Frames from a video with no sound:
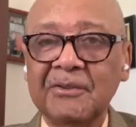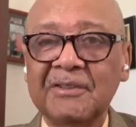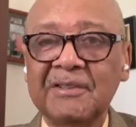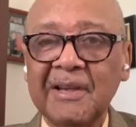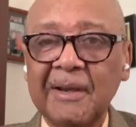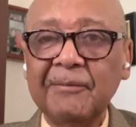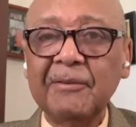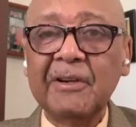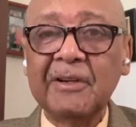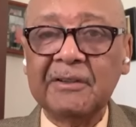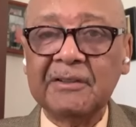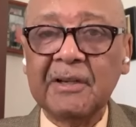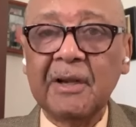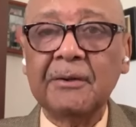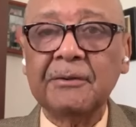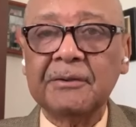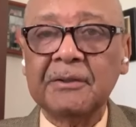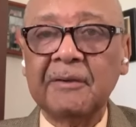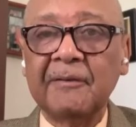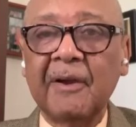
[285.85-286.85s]
70
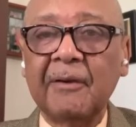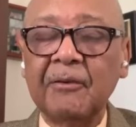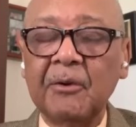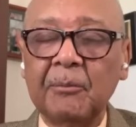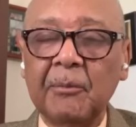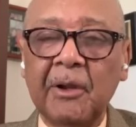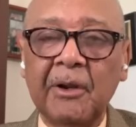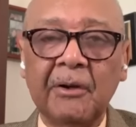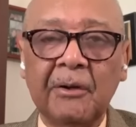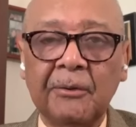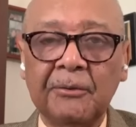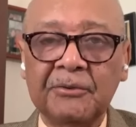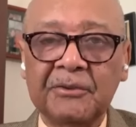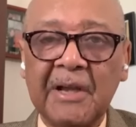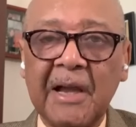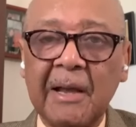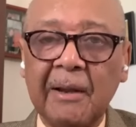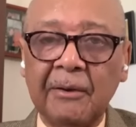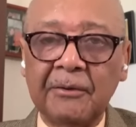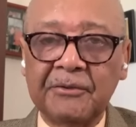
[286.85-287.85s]
cents of every one of those
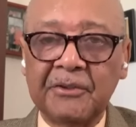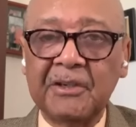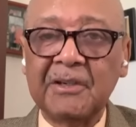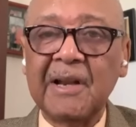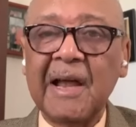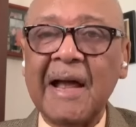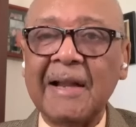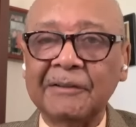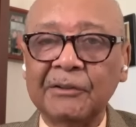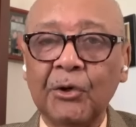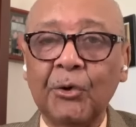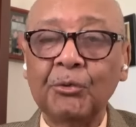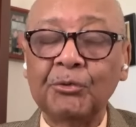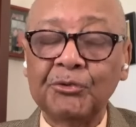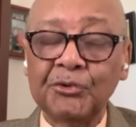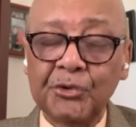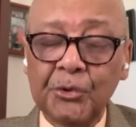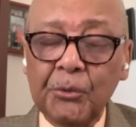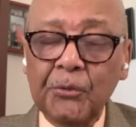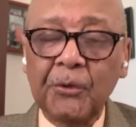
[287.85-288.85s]
dollars did not go
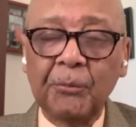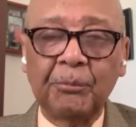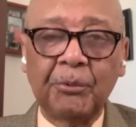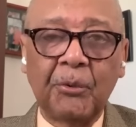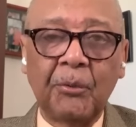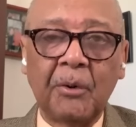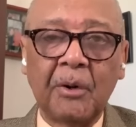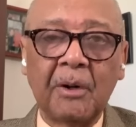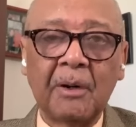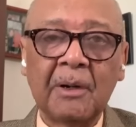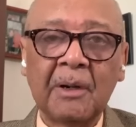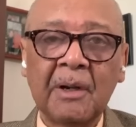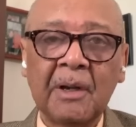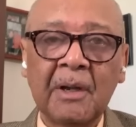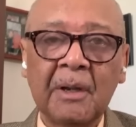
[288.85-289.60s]
to the poor,